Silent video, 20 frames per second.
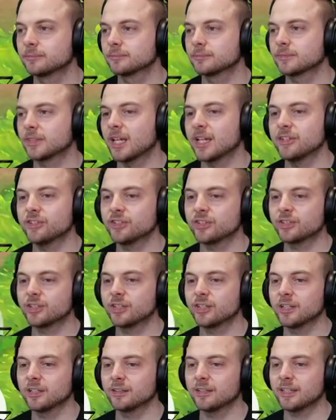Okay, he's just
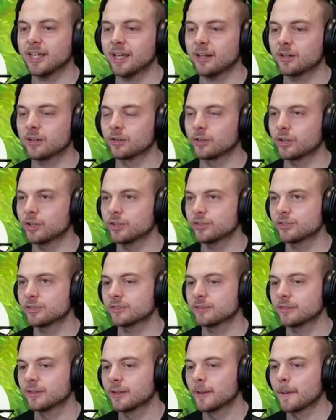gonna get concussed.
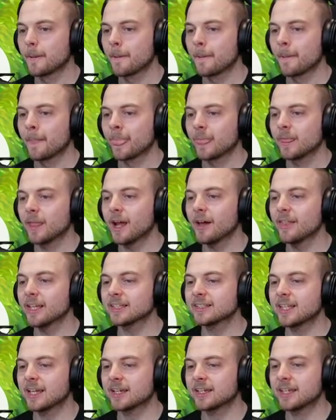Now
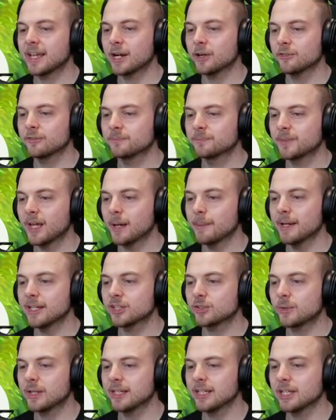that's taken care of. How about
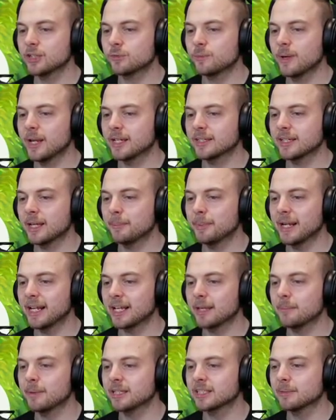it's great? Let's race. I bet I
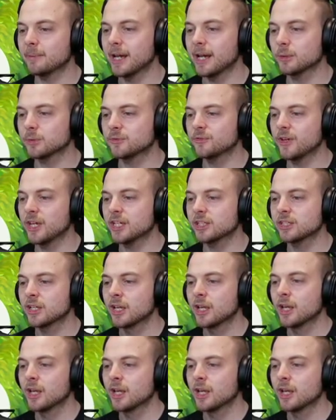can make to my house first.